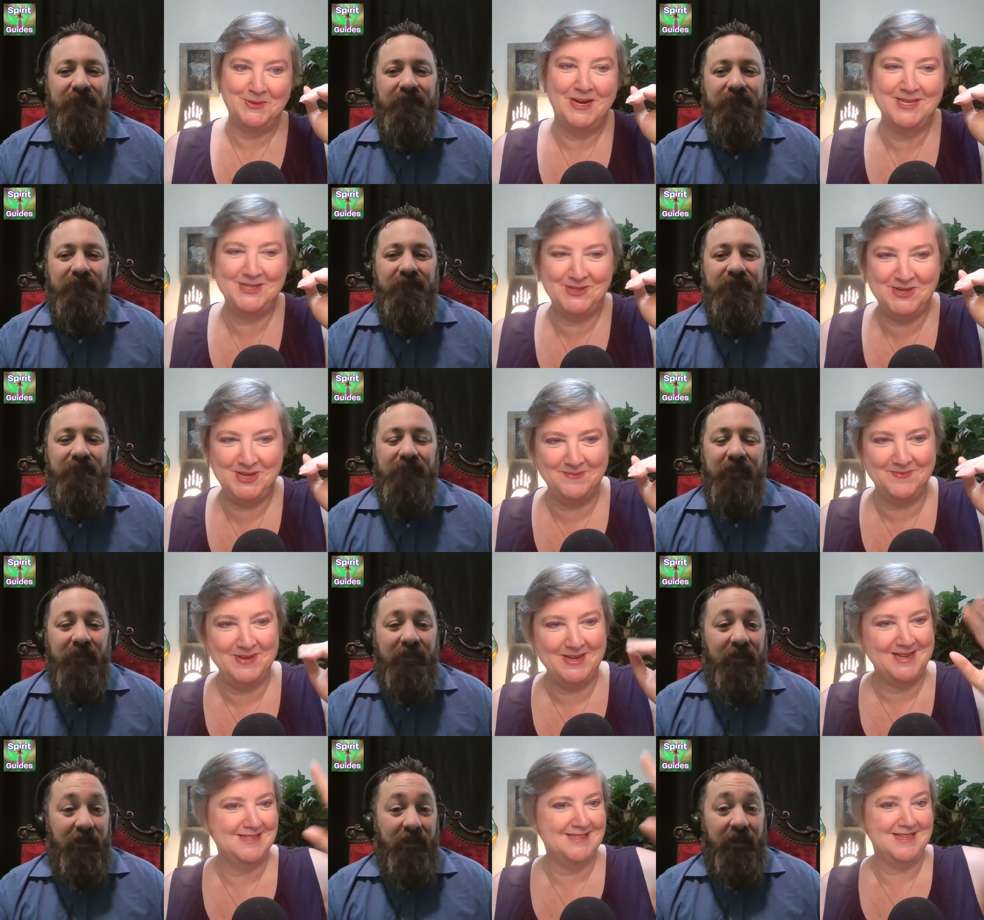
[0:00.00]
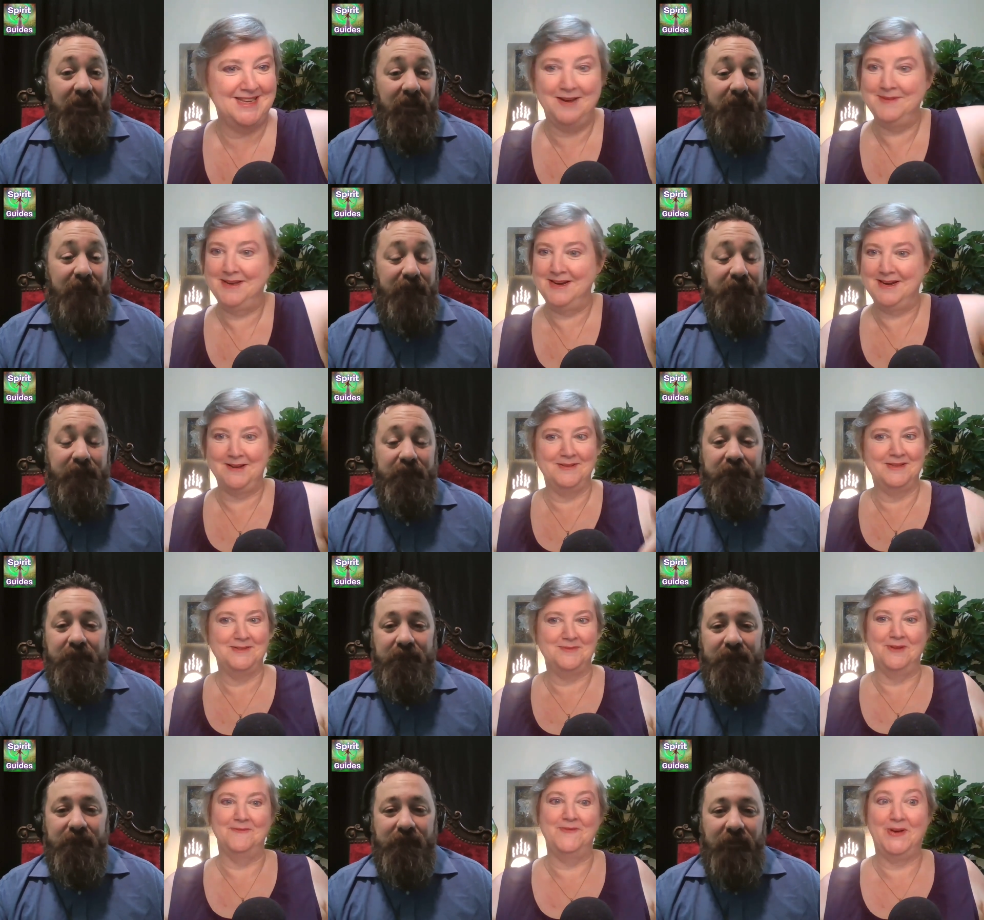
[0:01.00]
Speaker 1: question because then I'm going to go
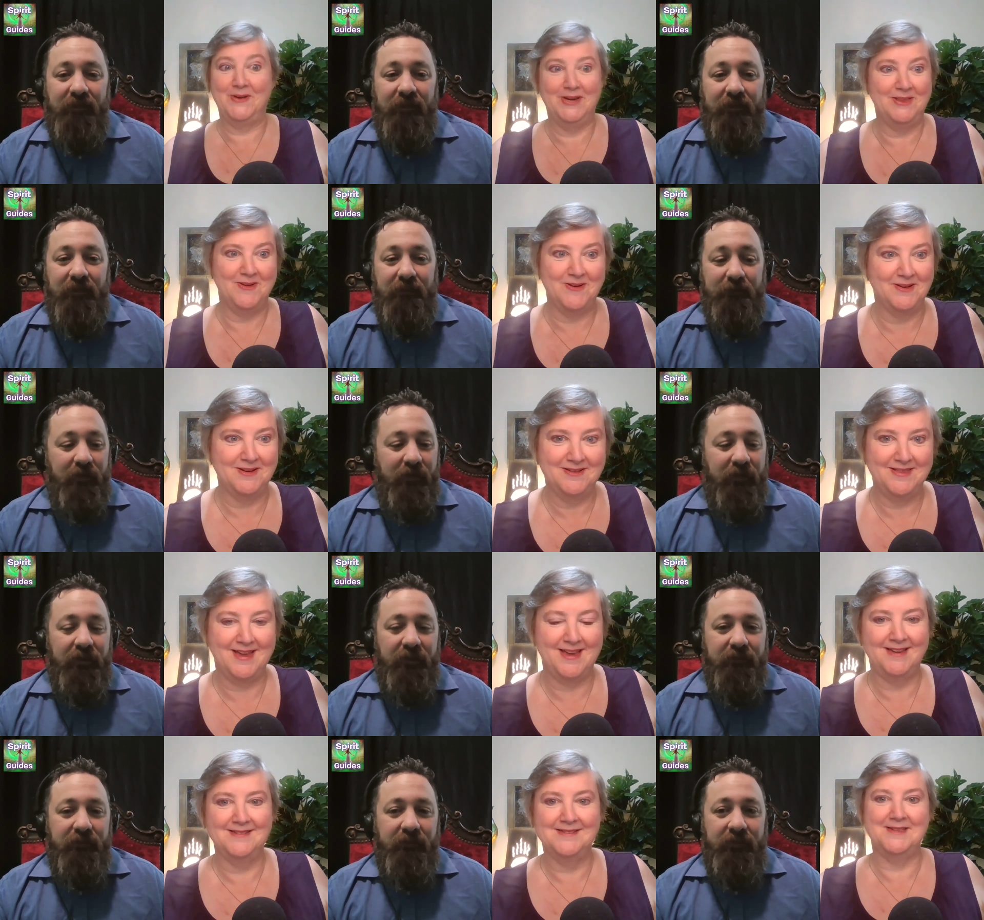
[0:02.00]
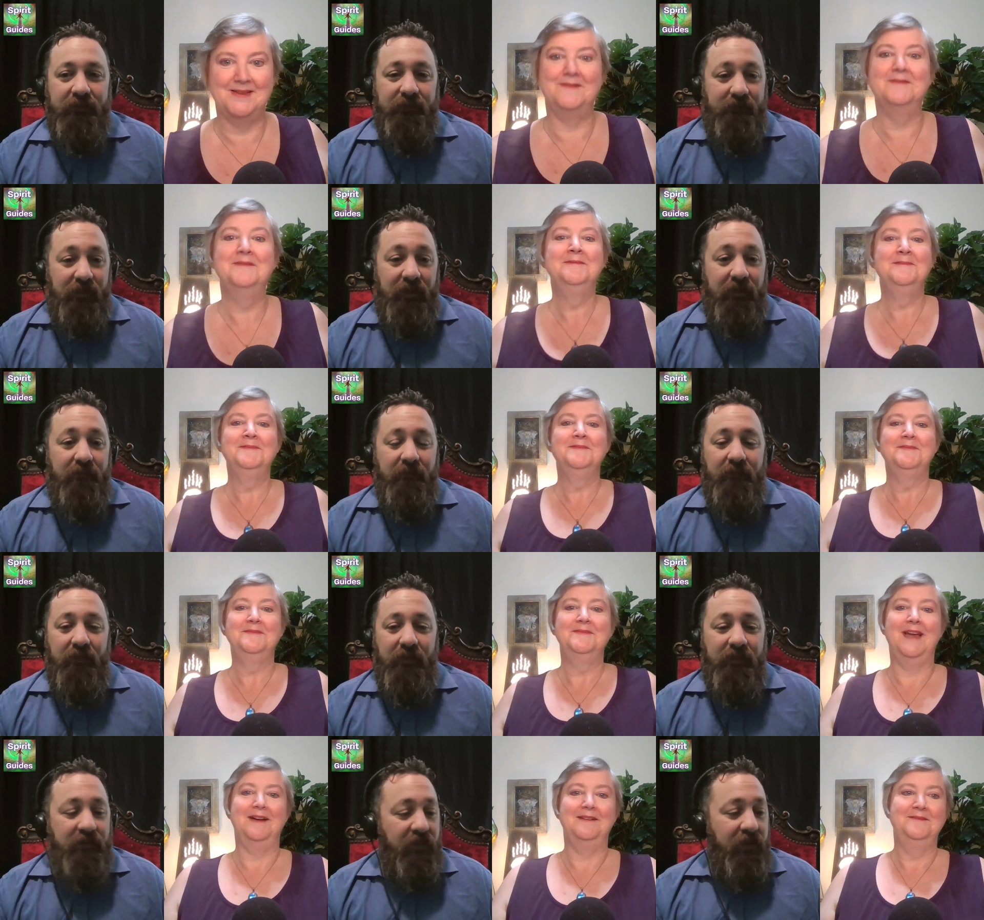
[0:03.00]
into a very long thing. So that, that,
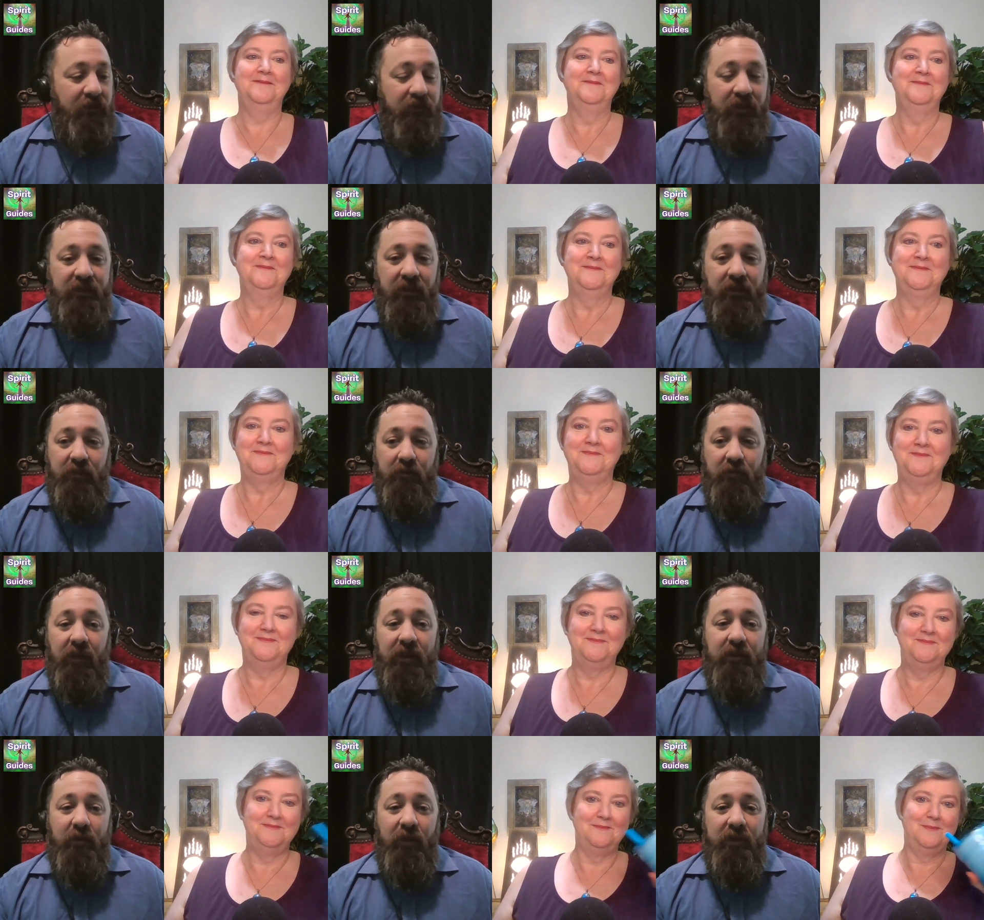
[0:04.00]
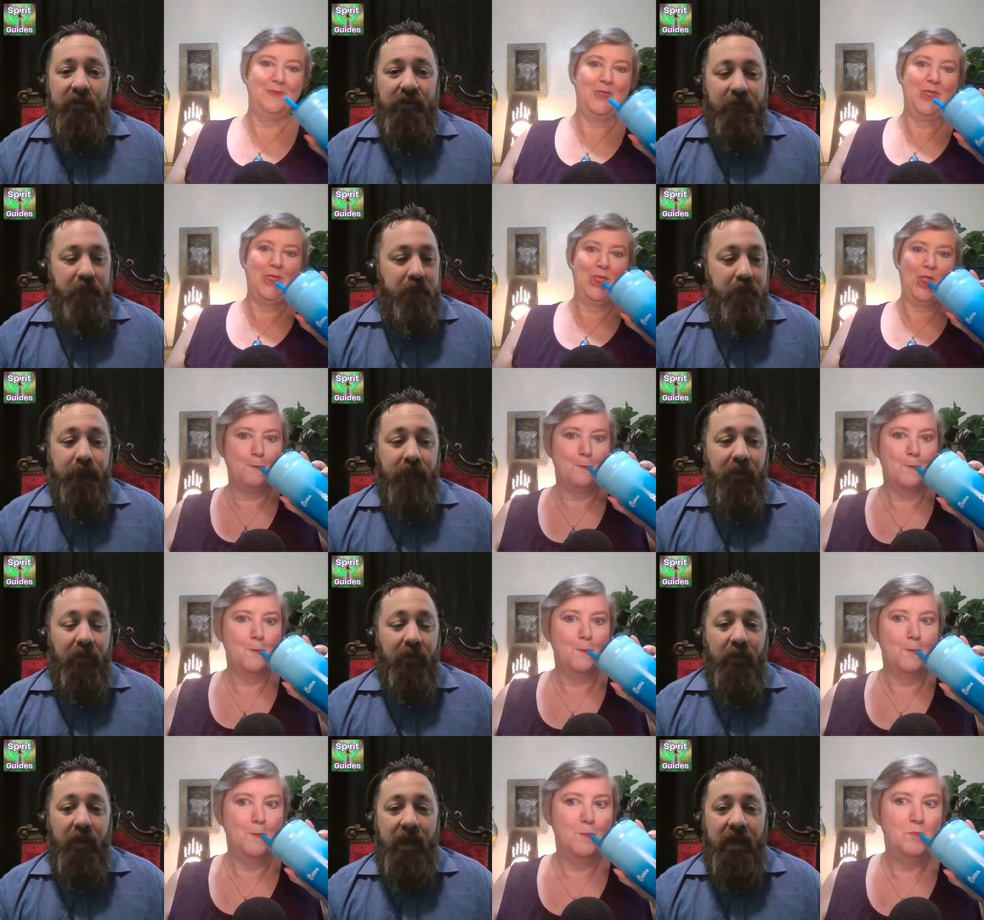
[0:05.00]
Speaker 2: that's yeah. a that's a great question. You
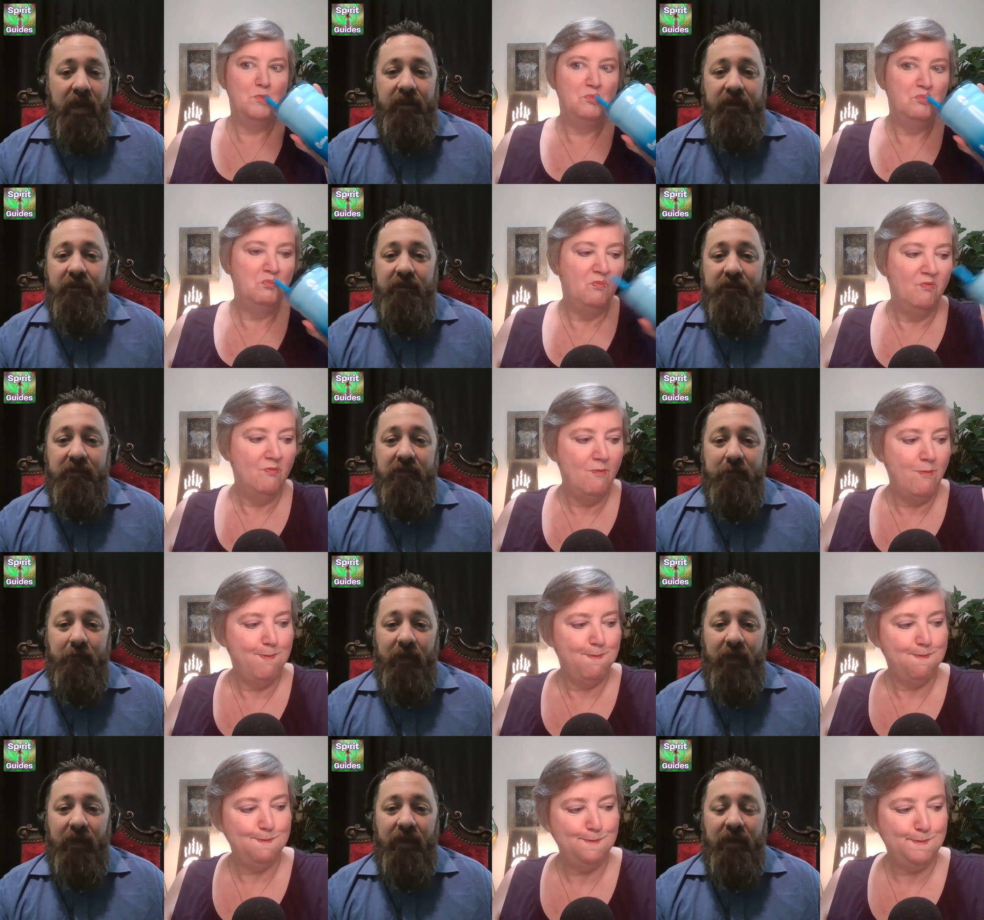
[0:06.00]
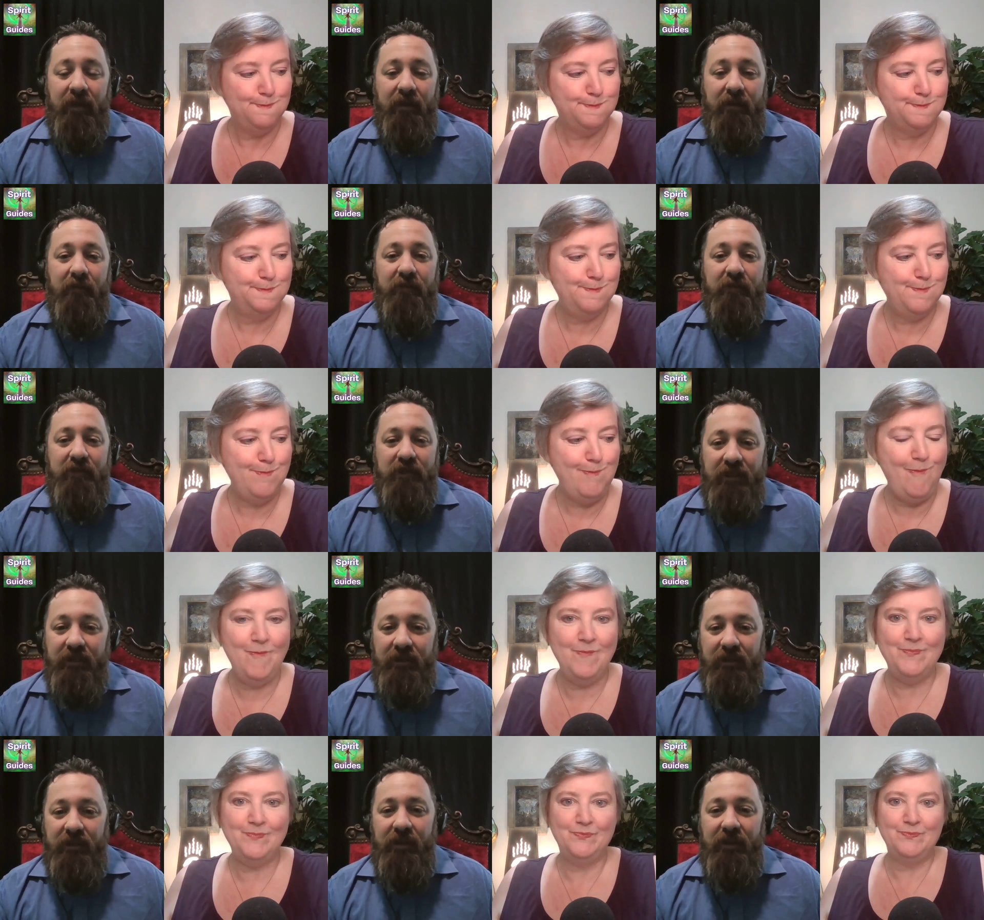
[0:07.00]
know, eight years into mine, I don't
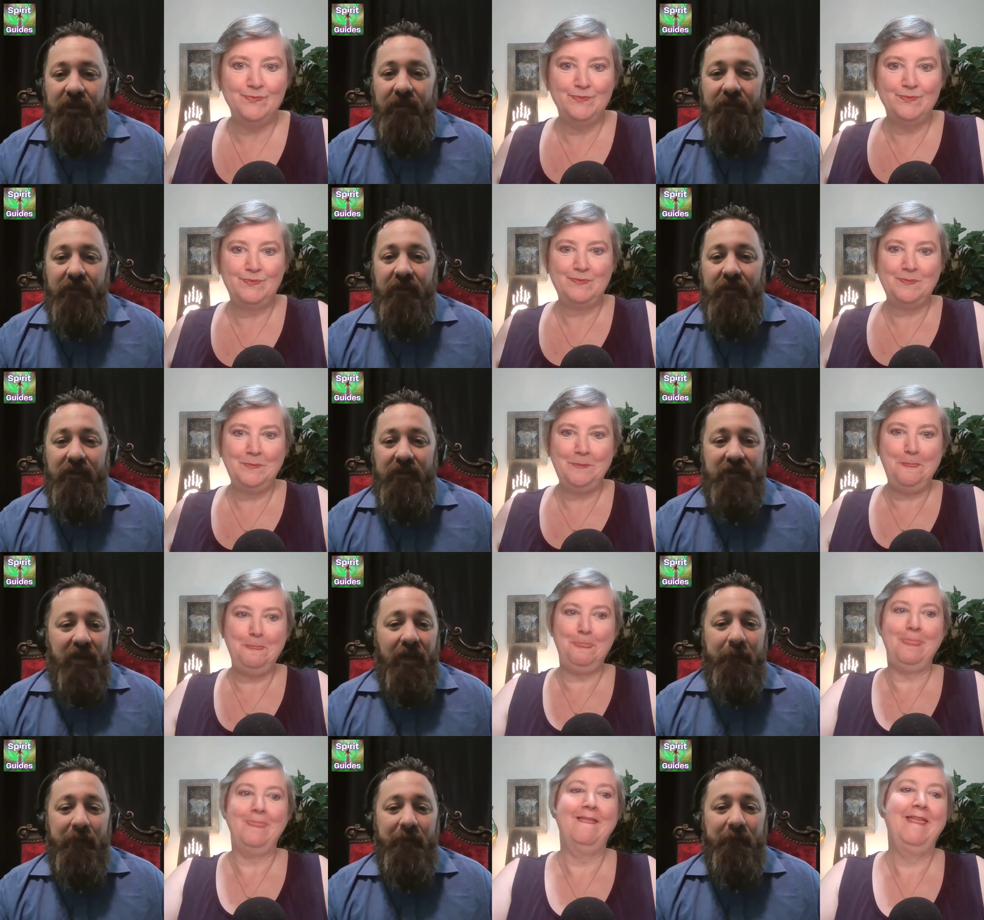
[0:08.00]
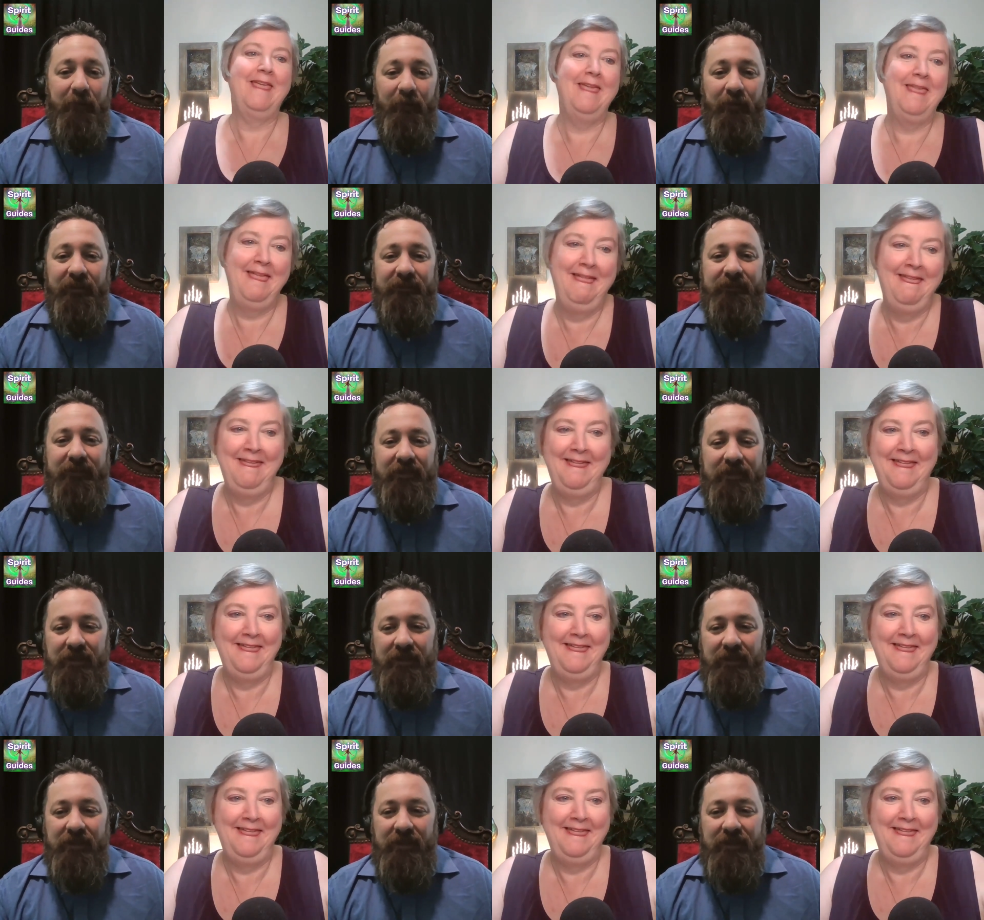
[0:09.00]
see any any stopping point